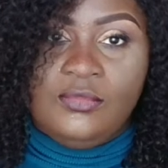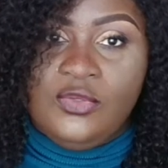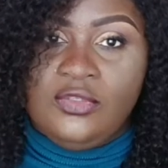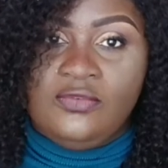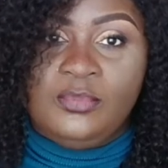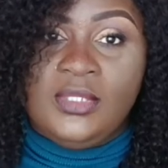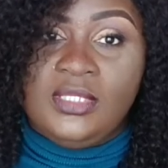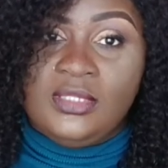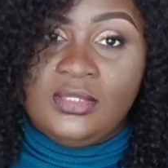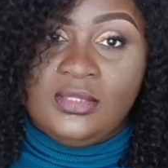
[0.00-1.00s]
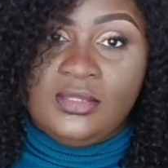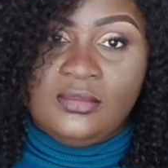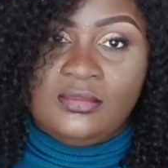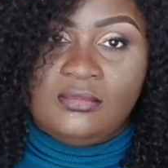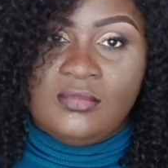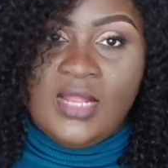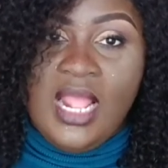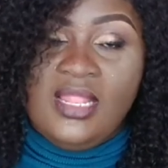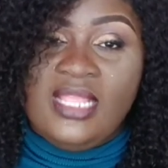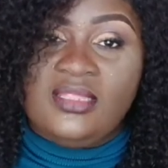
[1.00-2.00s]
beautiful places.
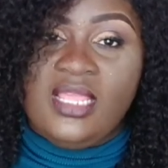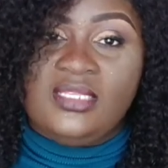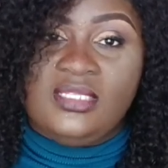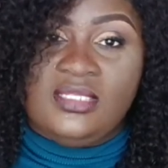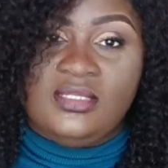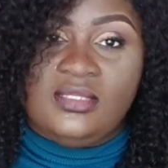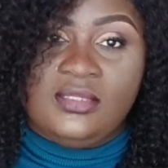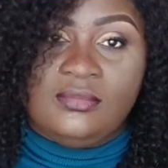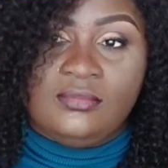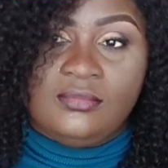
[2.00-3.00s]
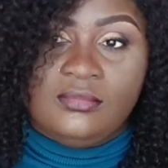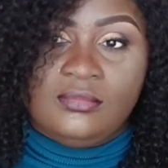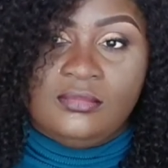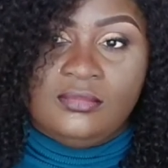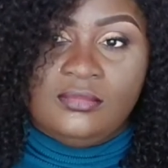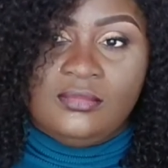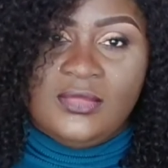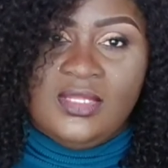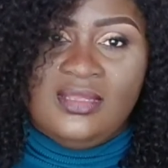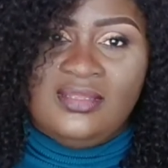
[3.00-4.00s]
I like nice things.
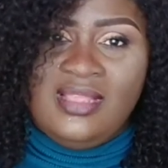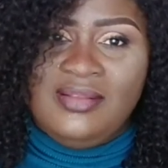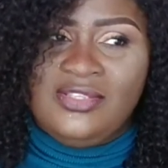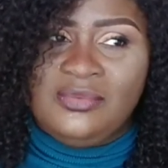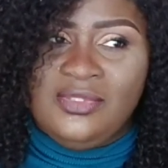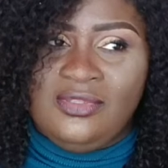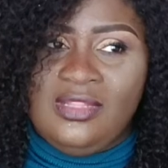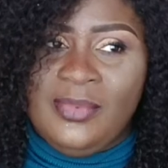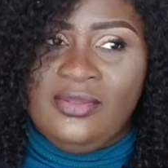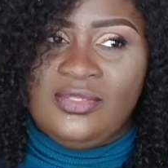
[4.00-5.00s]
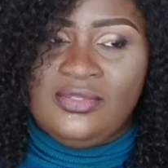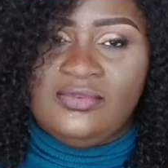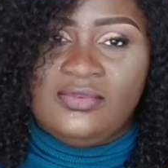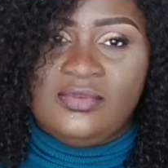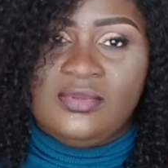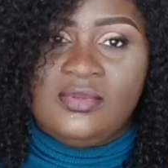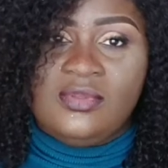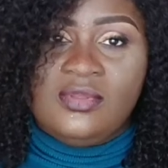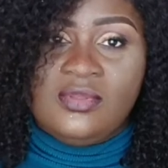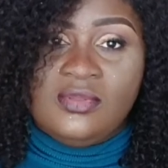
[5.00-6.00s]
Is that really something to tell about yourself?
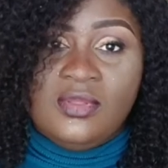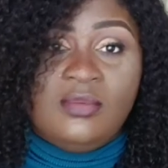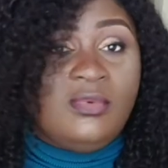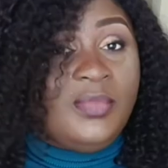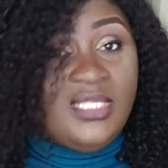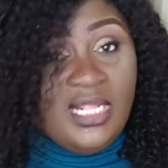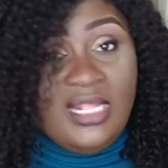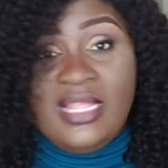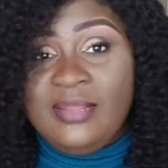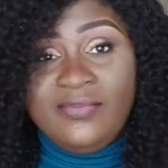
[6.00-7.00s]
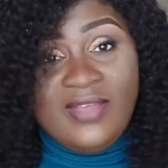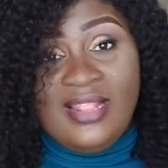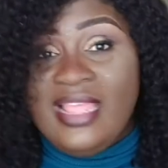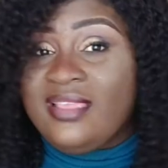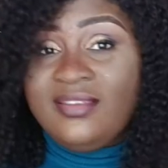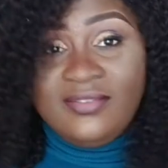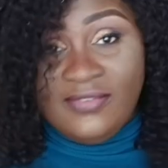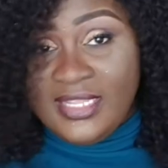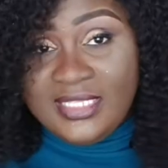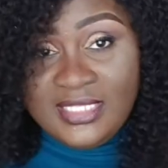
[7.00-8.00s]
But basically, I
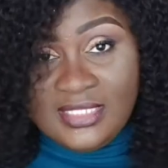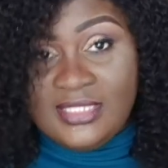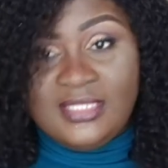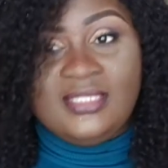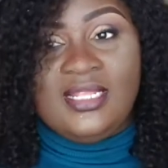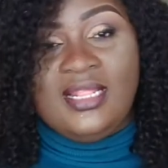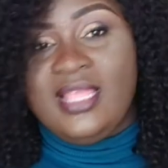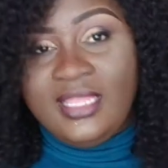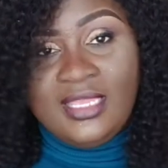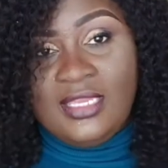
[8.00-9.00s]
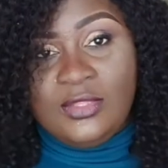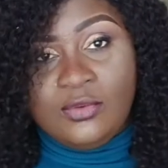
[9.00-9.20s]
like fences. I like,